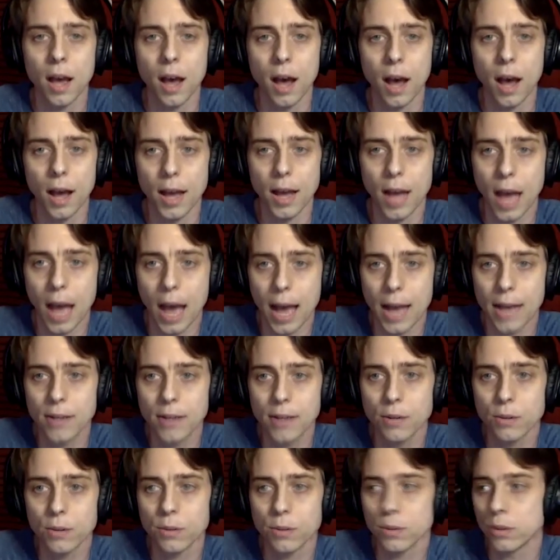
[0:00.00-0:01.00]
I
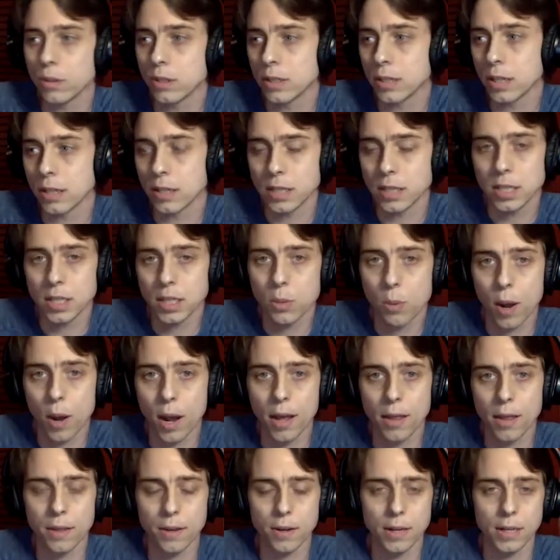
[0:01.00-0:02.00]
don't see
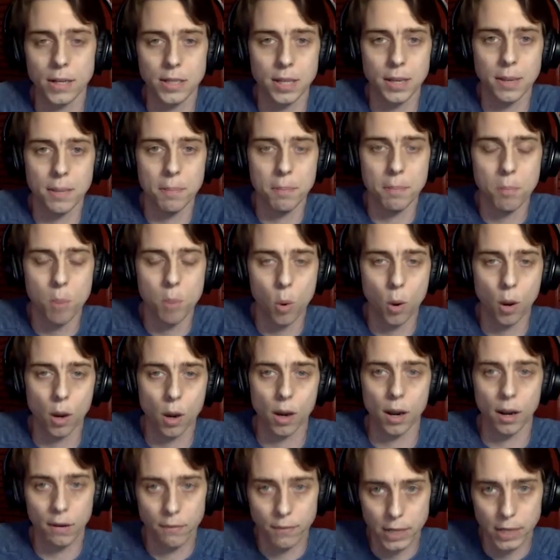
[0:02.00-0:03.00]
why there isn't
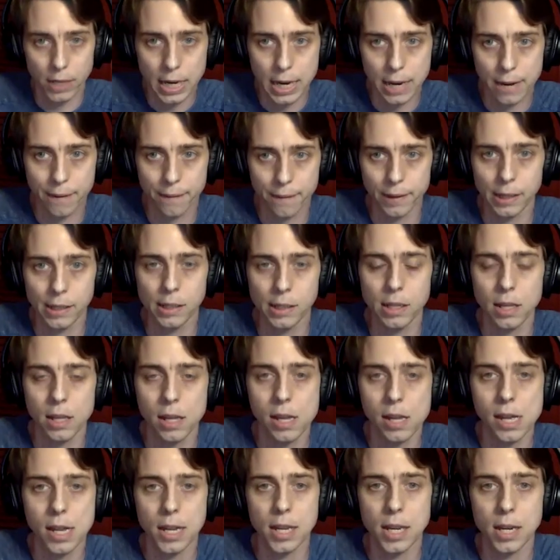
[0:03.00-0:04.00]
more of a hearing
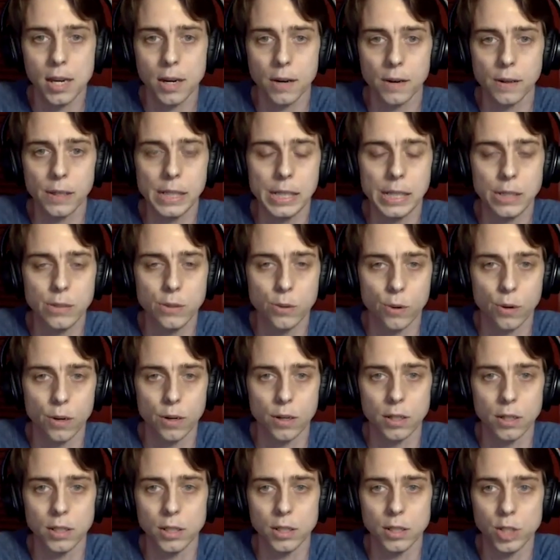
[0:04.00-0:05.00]
here in
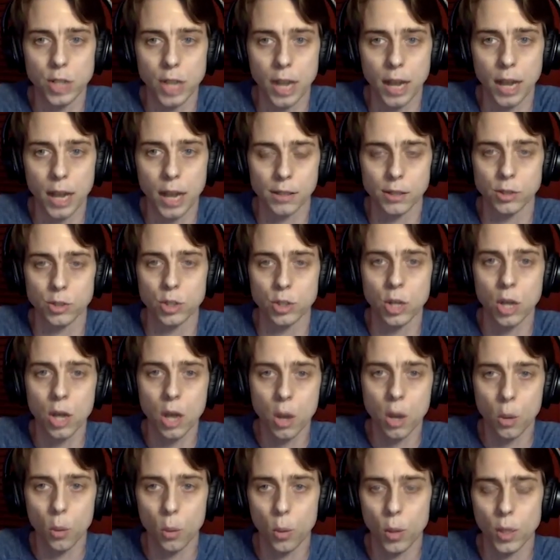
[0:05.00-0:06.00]
order to challenge
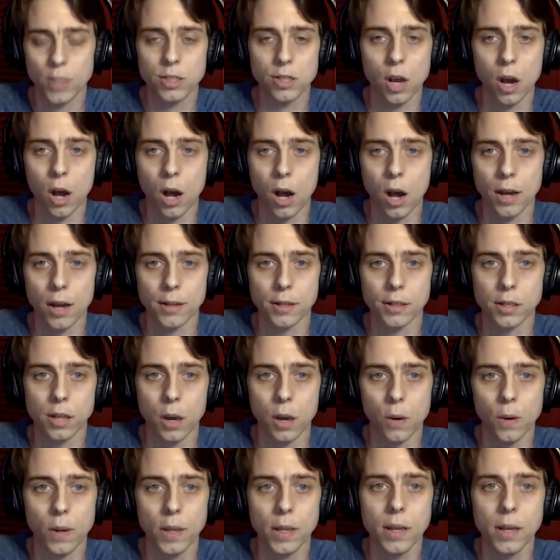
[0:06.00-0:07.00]
what's
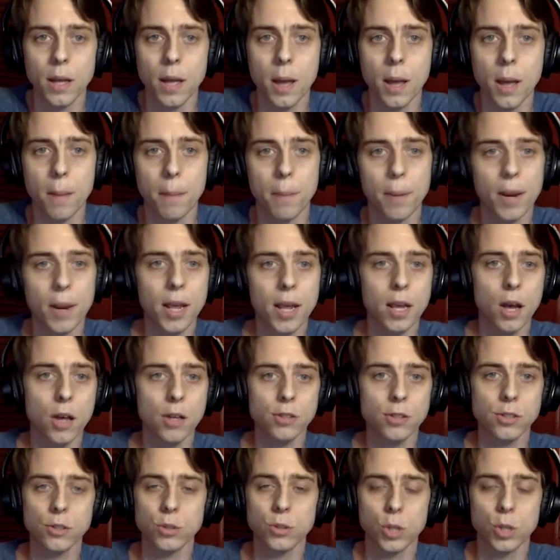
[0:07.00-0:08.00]
ongoing. But I
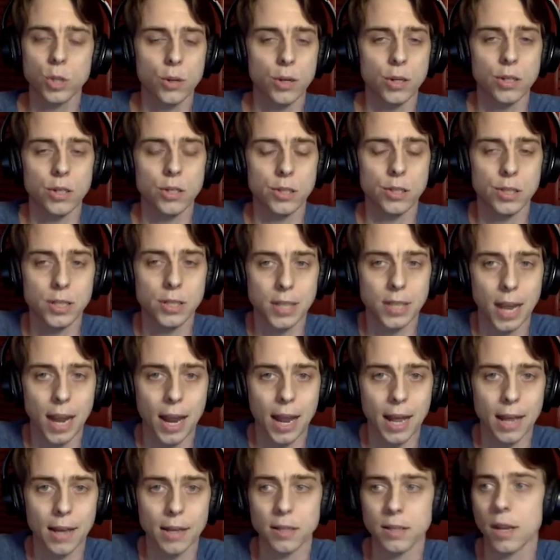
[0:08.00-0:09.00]
also don't
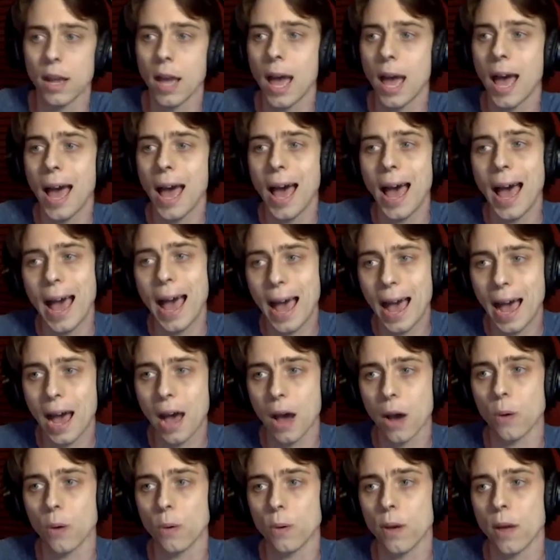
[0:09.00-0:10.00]
understand
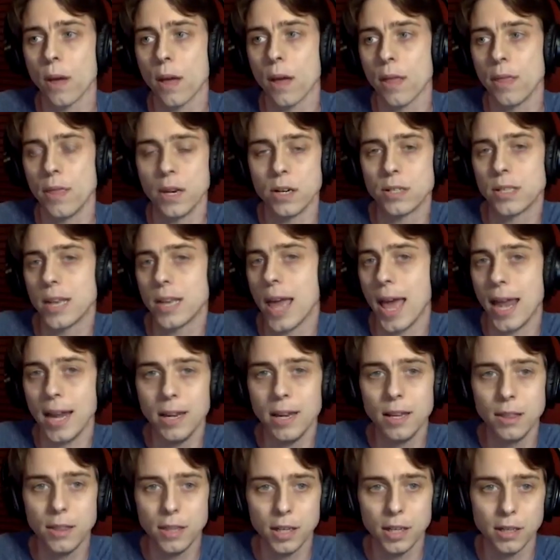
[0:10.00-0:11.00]
how there's
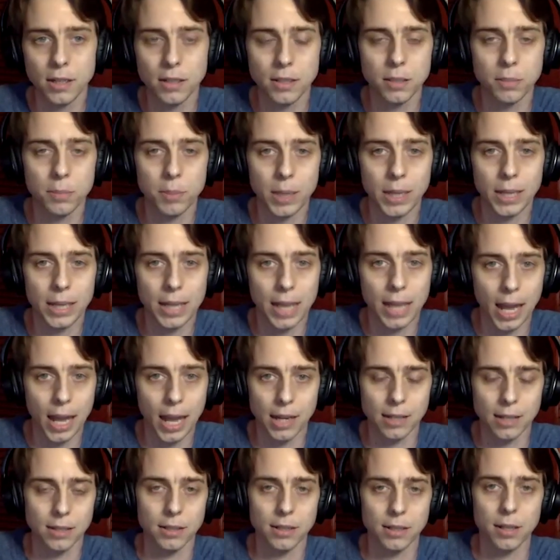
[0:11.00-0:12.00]
anything to be
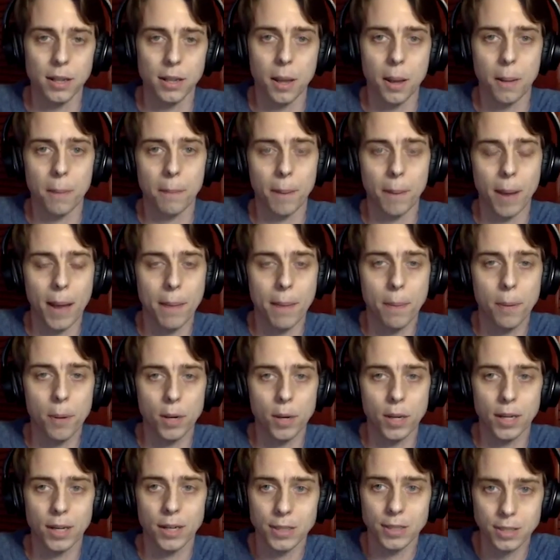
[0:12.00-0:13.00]
gained by
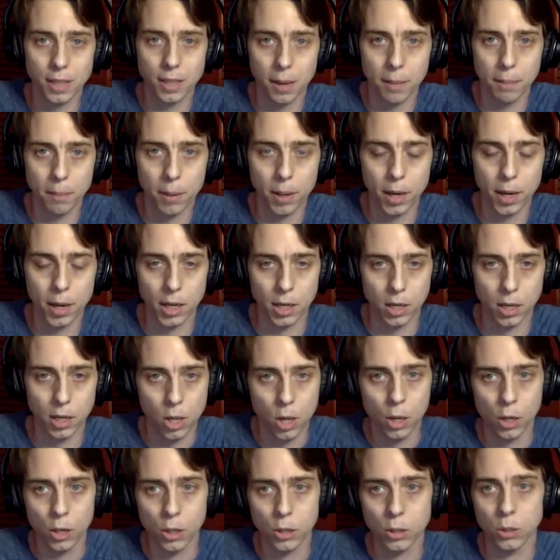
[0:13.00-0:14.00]
putting somebody
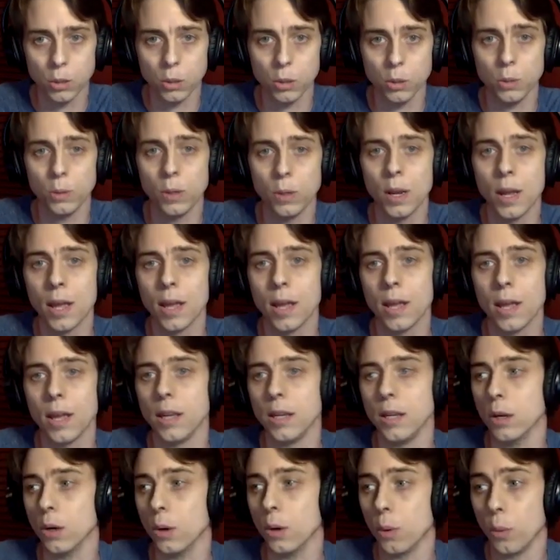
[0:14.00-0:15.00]
who,
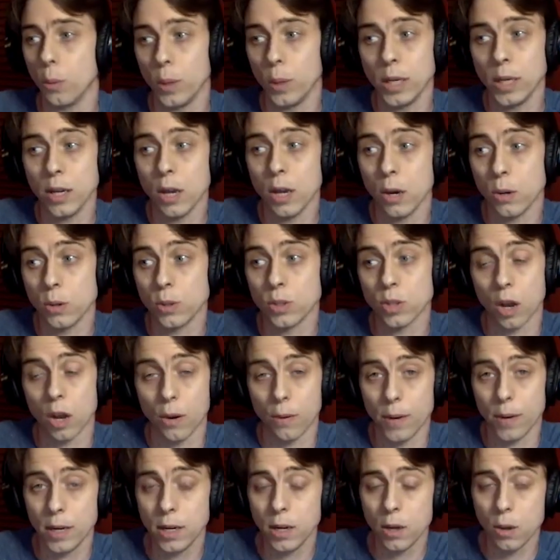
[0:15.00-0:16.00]
you know, we know is
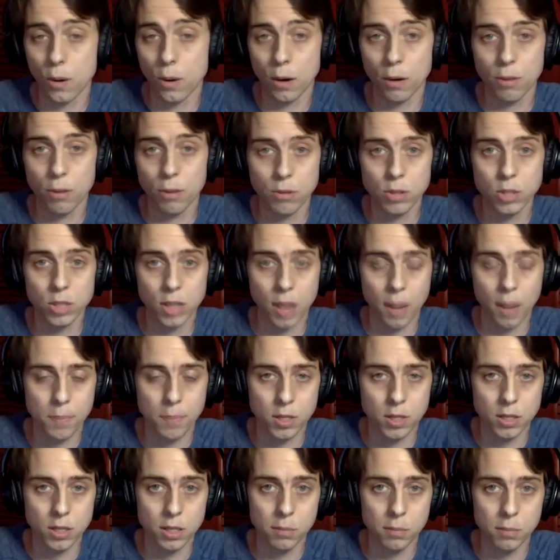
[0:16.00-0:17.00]
already going through
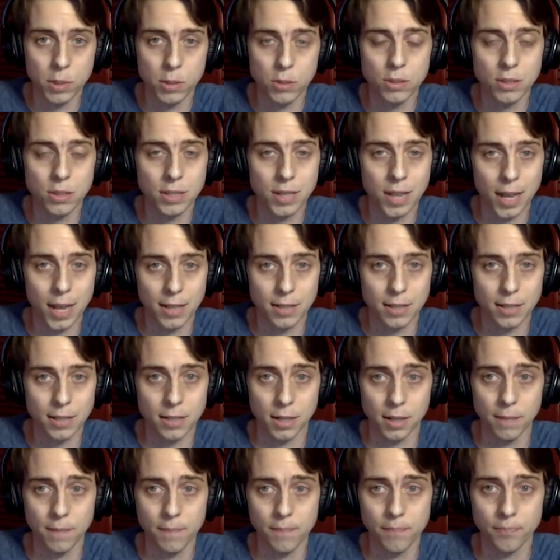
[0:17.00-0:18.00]
substance abuse
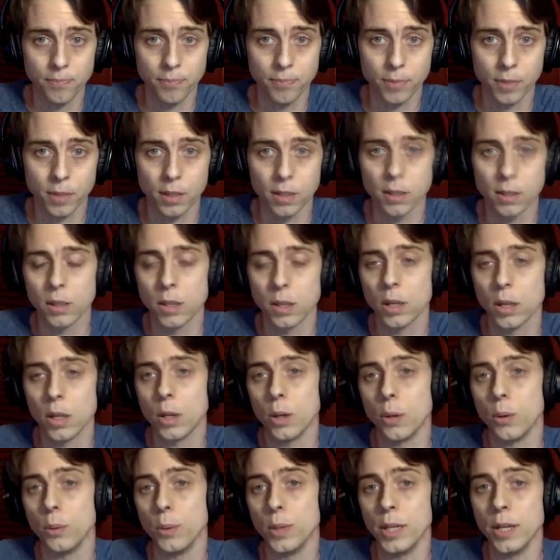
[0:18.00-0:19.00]
testing,
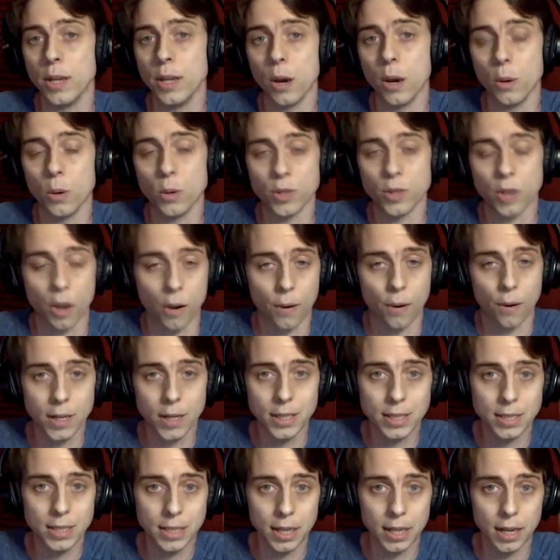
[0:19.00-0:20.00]
we know is
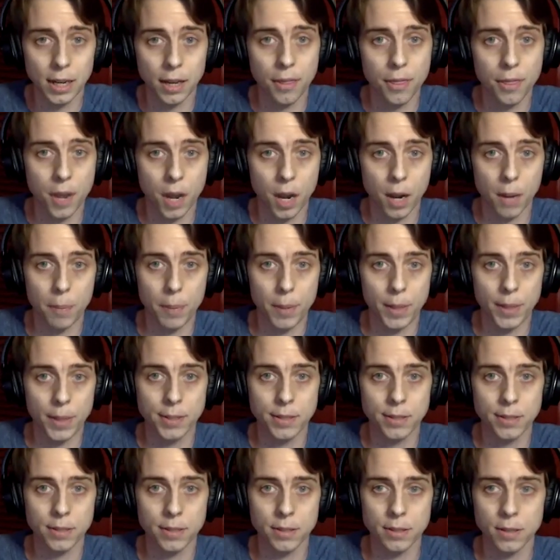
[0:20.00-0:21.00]
already seeing a
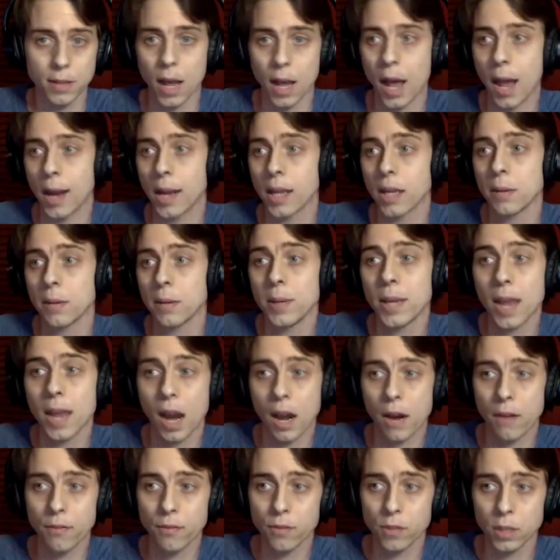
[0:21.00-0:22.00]
therapist. I'm going to be
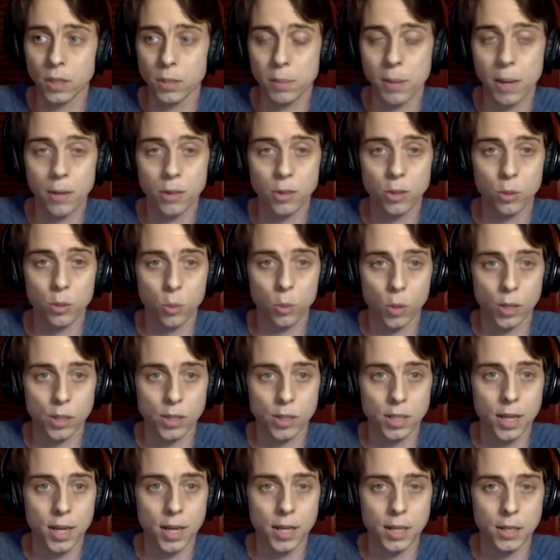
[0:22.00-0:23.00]
careful about the
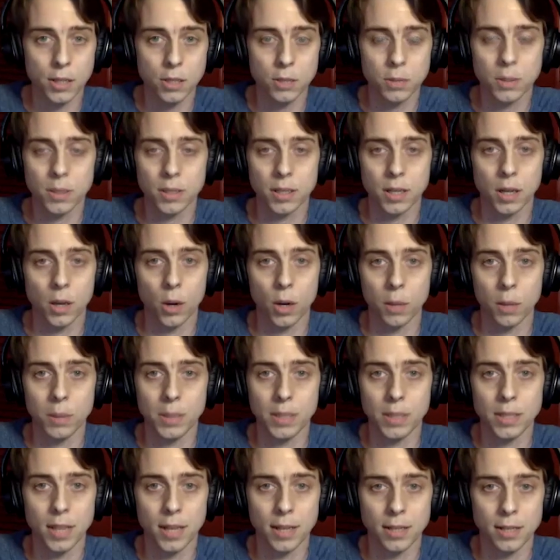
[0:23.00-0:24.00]
words I use because I want to
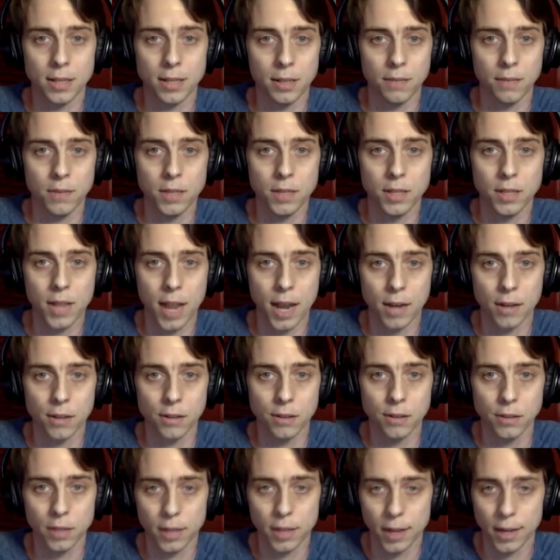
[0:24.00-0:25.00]
be sensitive to
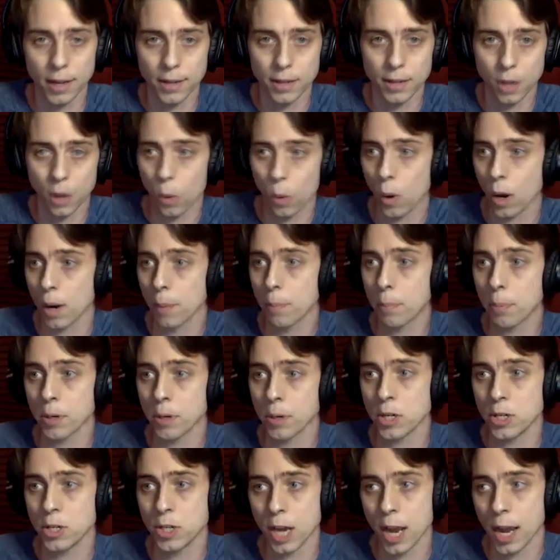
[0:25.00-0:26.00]
Daniel, and I don't want to
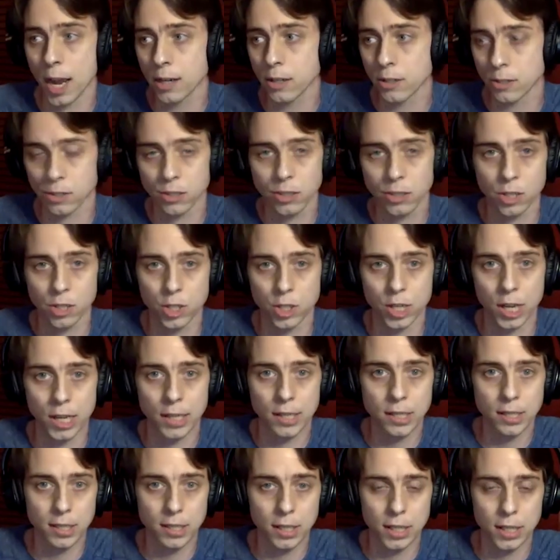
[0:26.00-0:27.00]
project or
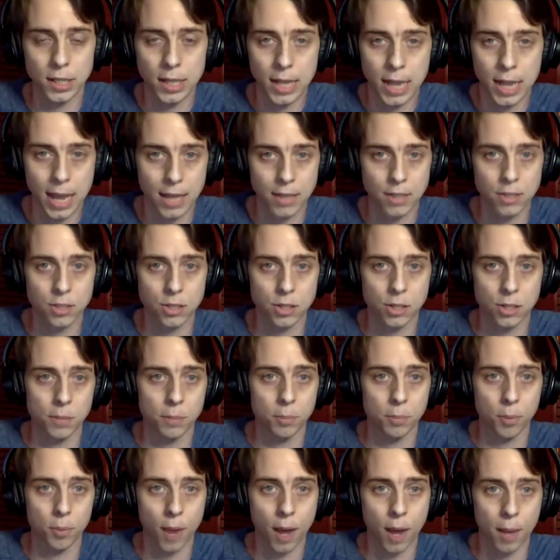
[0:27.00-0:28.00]
suggest that he has
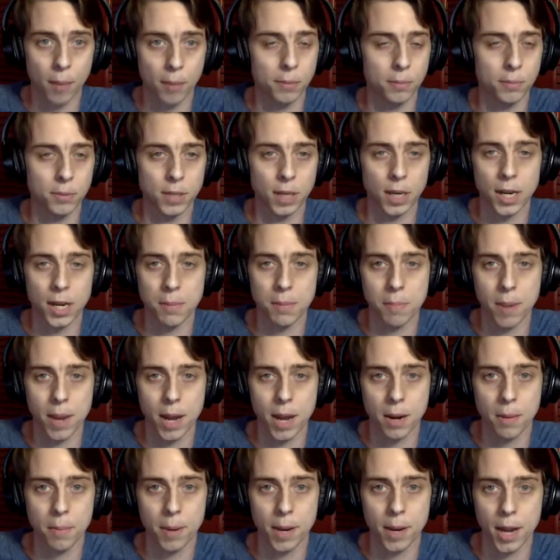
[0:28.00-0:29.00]
certain problems that he may
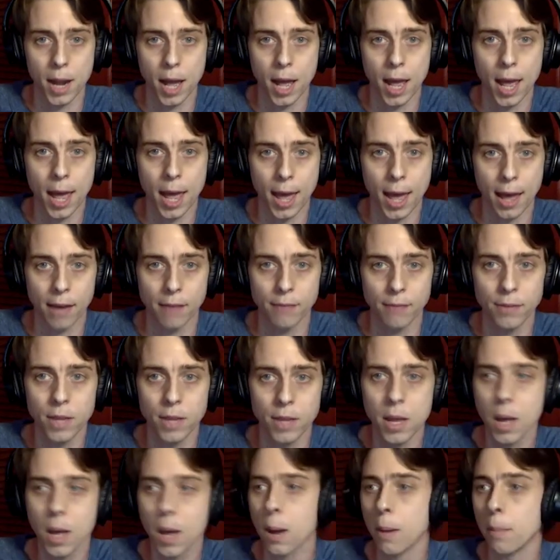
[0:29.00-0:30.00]
or may not have.
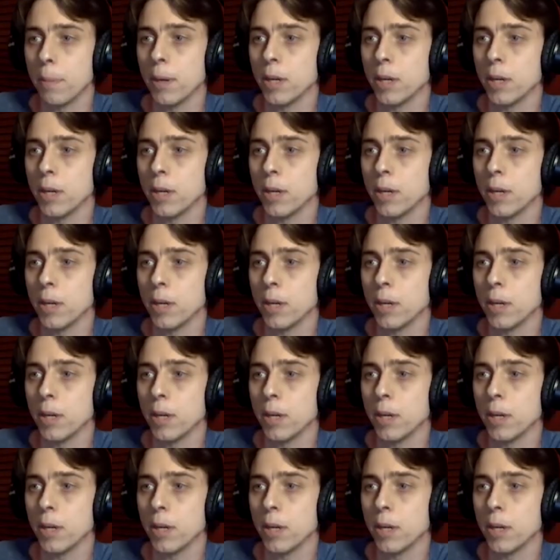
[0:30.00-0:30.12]
Mm-hmm.